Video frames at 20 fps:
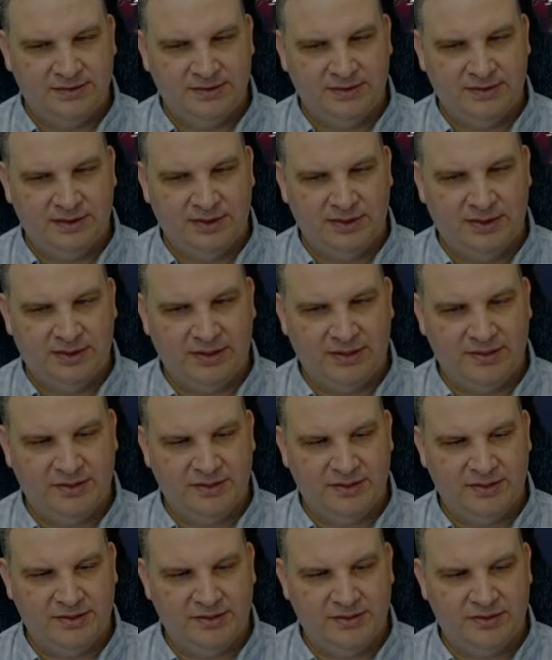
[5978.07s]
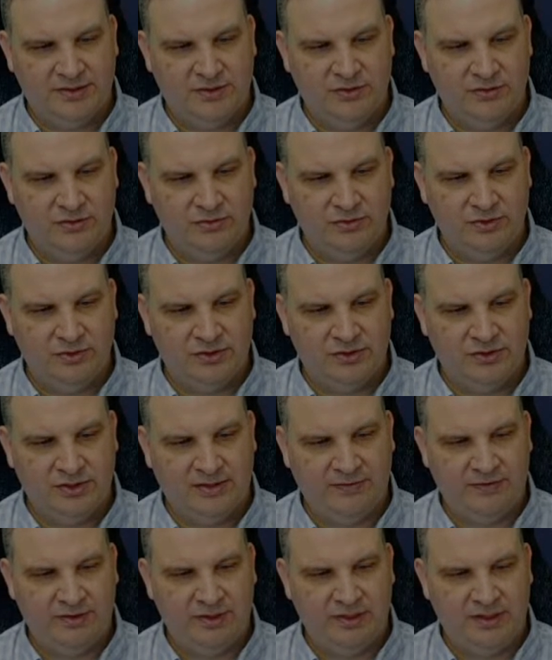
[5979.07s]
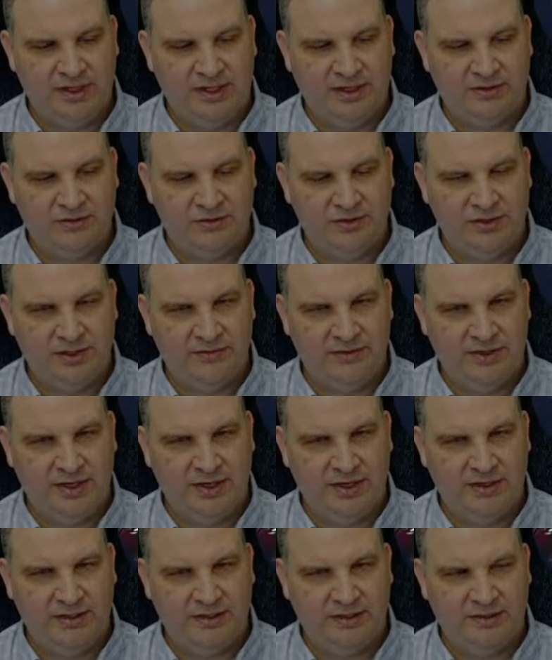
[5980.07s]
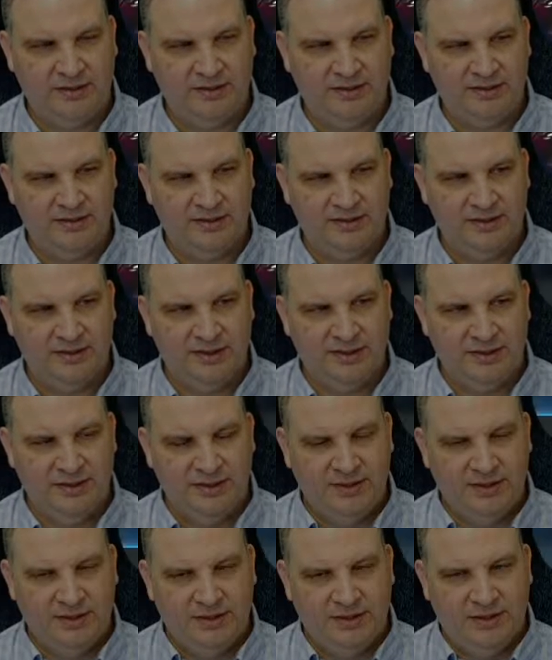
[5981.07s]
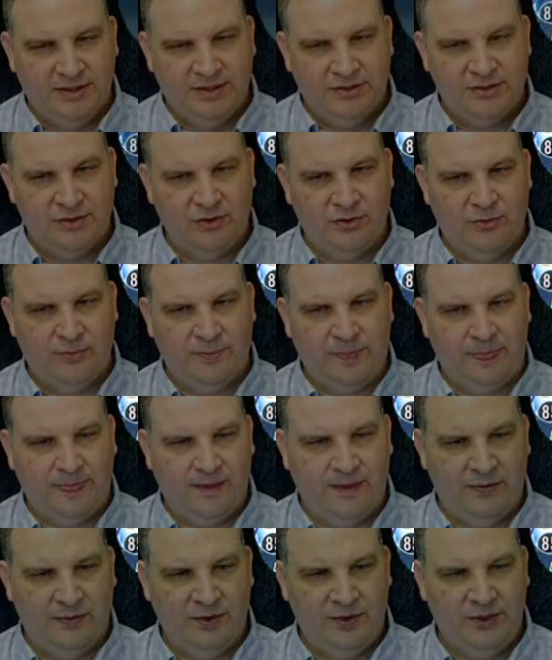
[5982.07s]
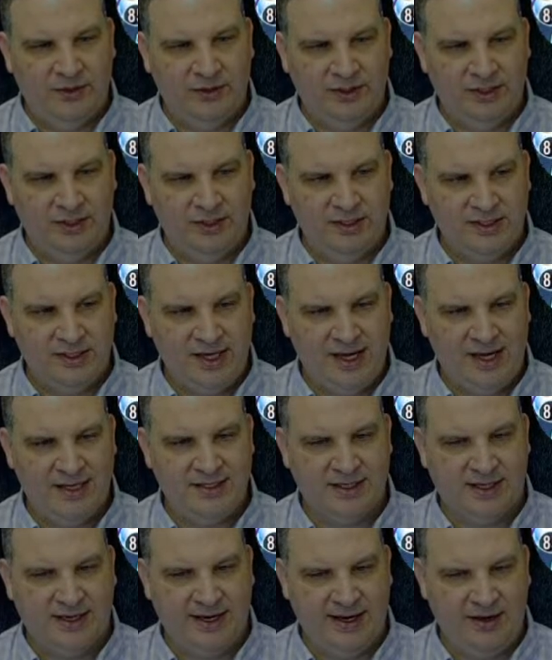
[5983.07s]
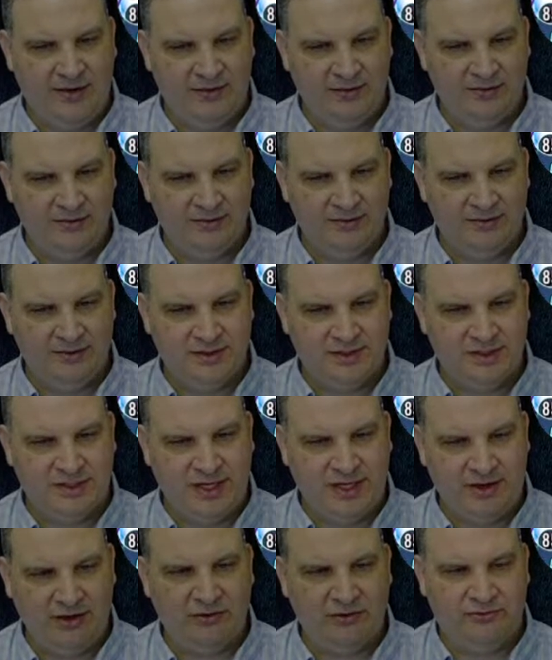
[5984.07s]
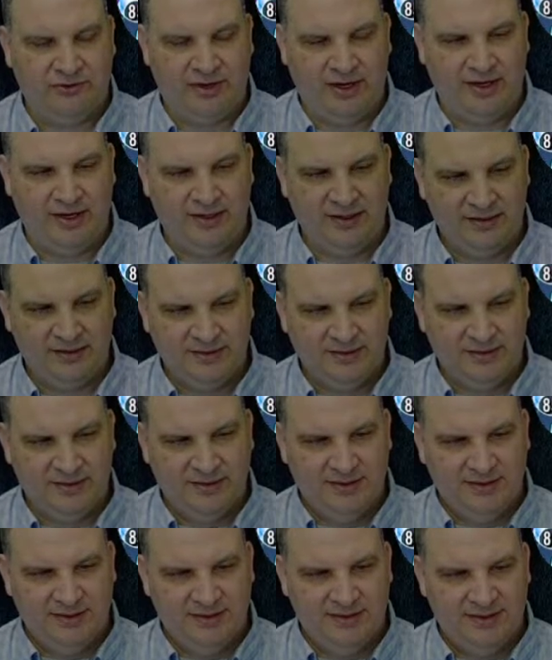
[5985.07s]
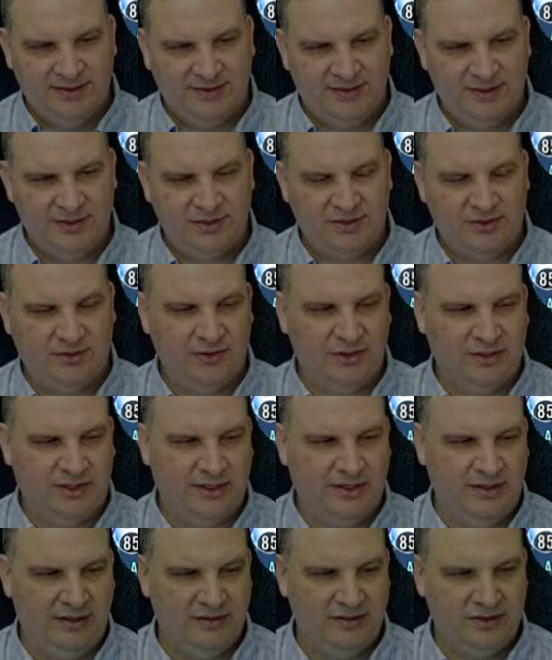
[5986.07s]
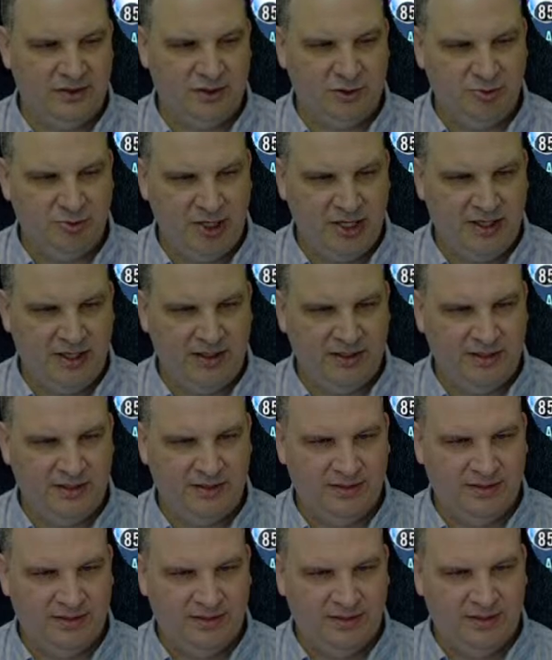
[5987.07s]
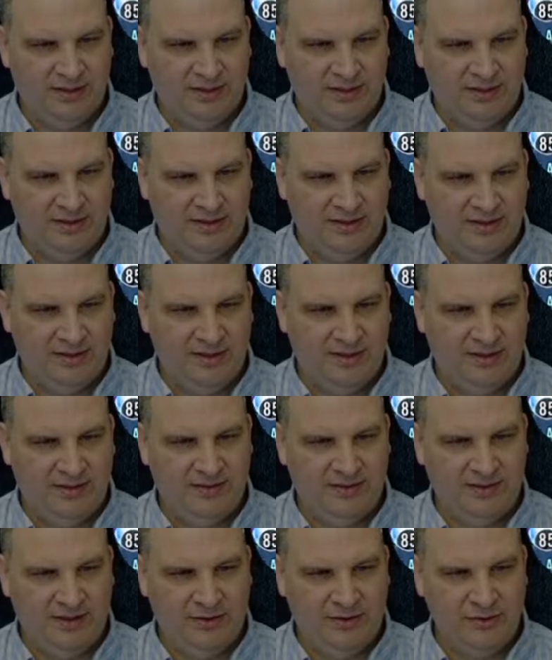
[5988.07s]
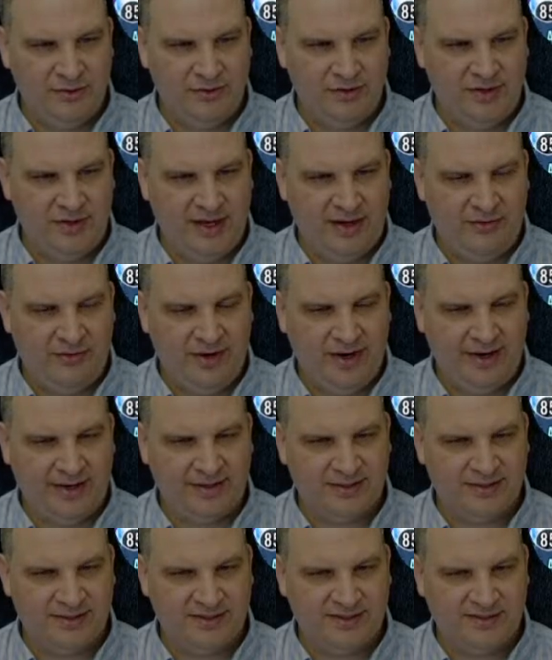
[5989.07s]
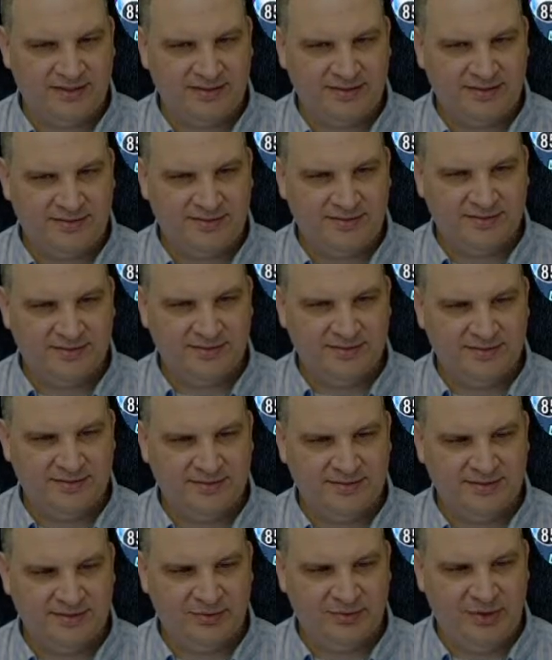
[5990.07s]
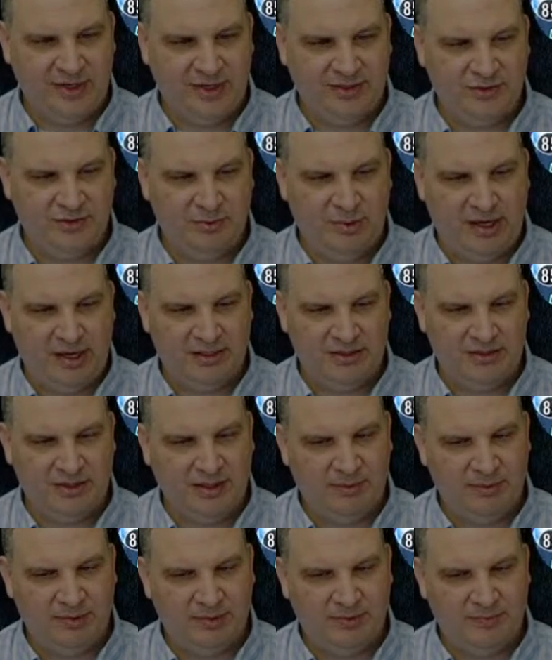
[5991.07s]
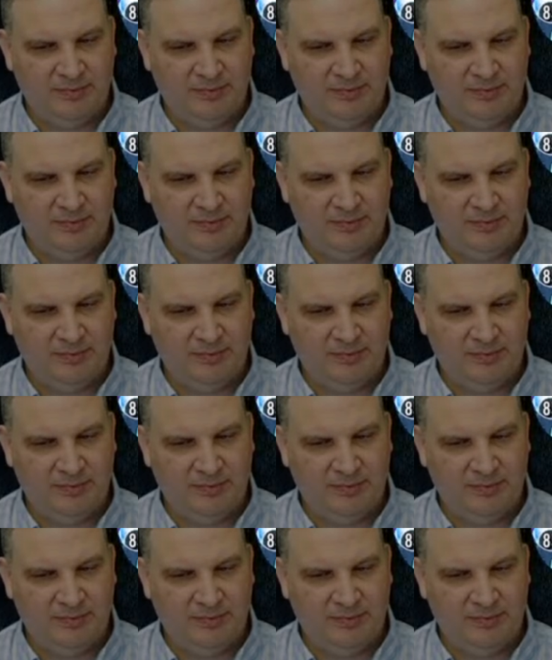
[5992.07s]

The Hux is 270, yeah, 278. So when you look at this guy's account, it's terrifying. And then you start looking at his speed, and other than that Rex, we're not in too bad a shape.